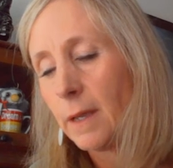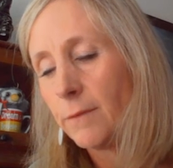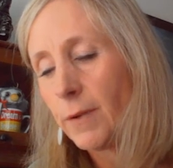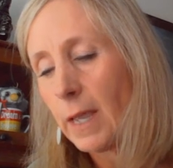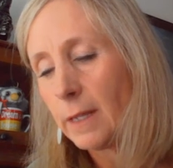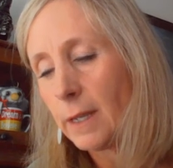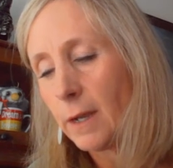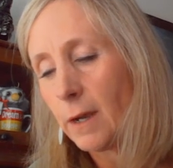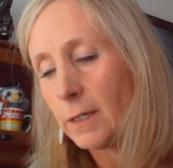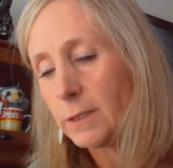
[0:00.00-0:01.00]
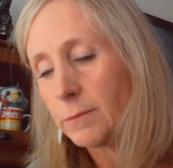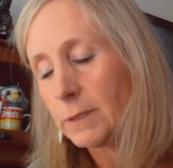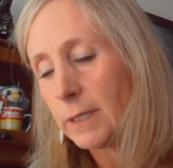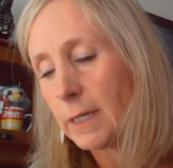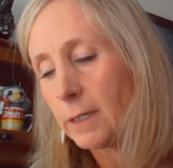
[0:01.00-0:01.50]
Finally, August
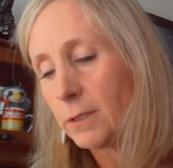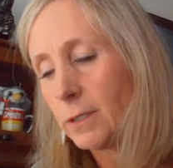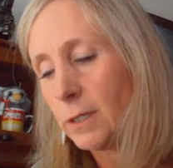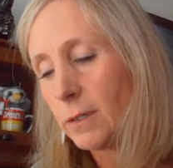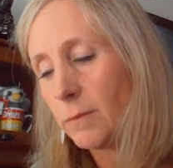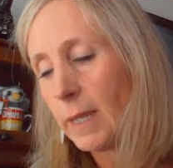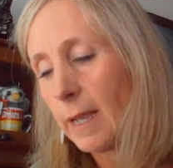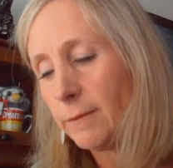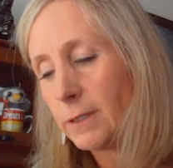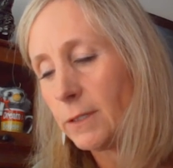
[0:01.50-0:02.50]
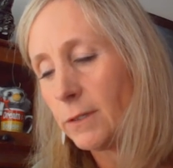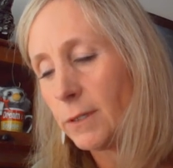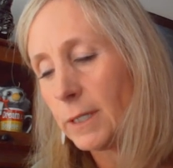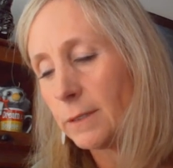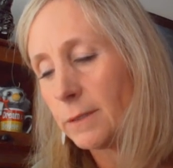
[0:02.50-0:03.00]
was like, dude, we have to
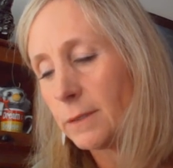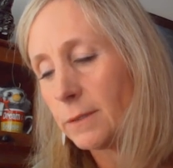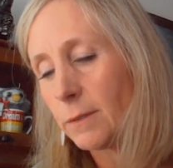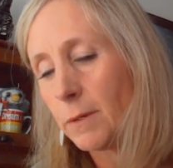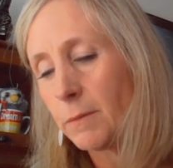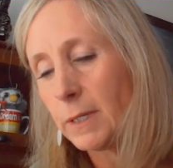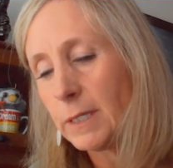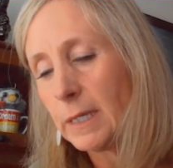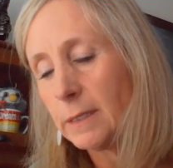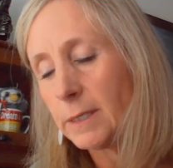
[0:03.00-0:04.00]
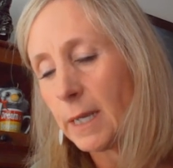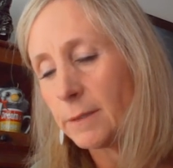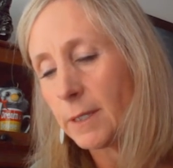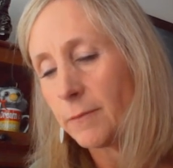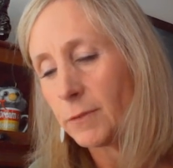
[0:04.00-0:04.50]
do this. So we went to his
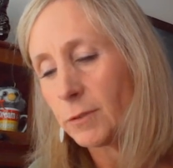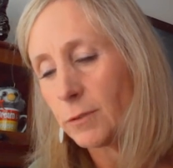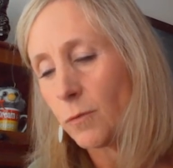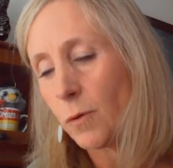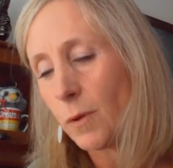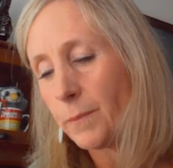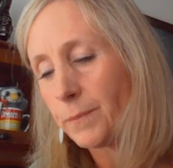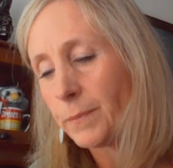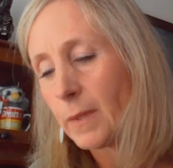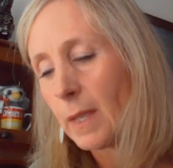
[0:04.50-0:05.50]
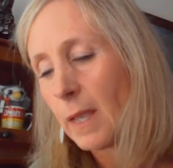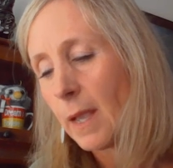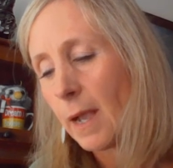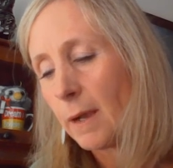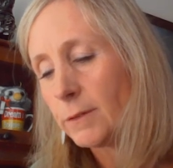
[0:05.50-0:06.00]
house after school.
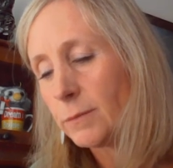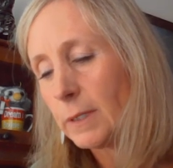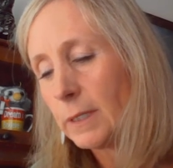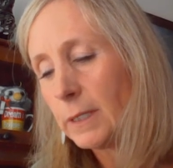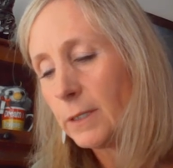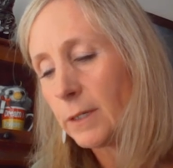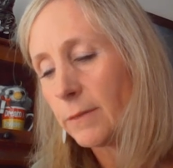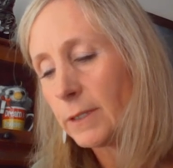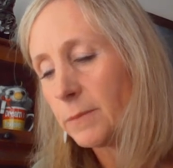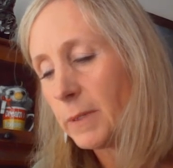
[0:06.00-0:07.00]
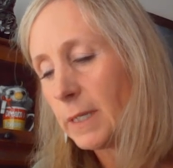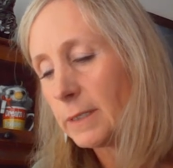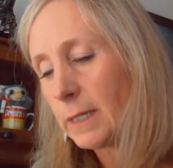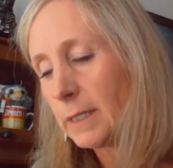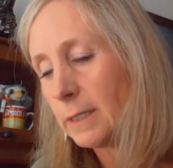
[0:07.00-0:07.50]
I was really nervous
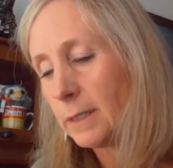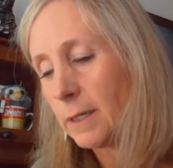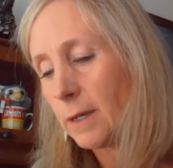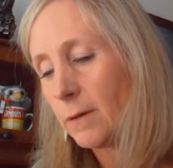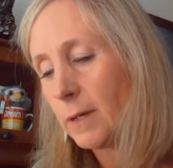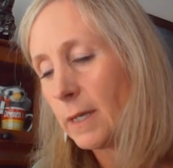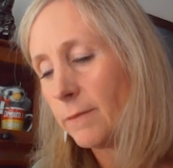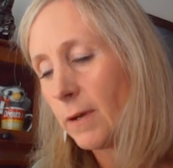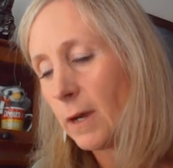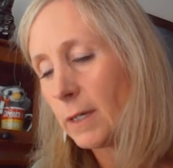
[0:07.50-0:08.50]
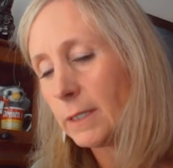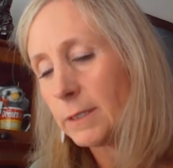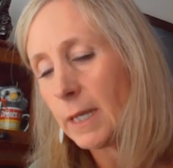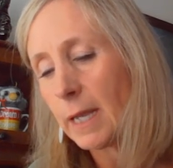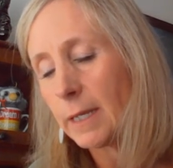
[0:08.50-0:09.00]
because I didn't know if
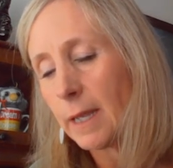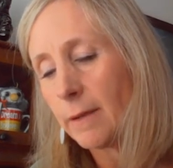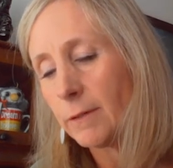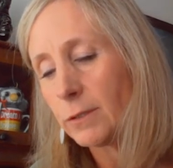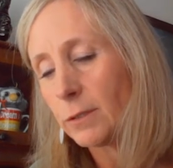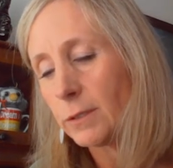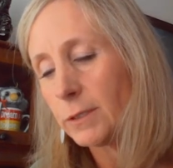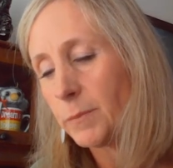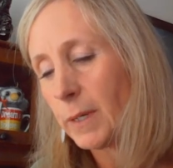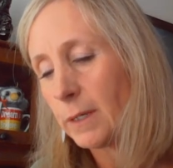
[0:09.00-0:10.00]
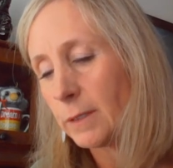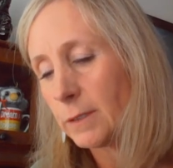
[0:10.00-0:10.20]
August had ever told his parents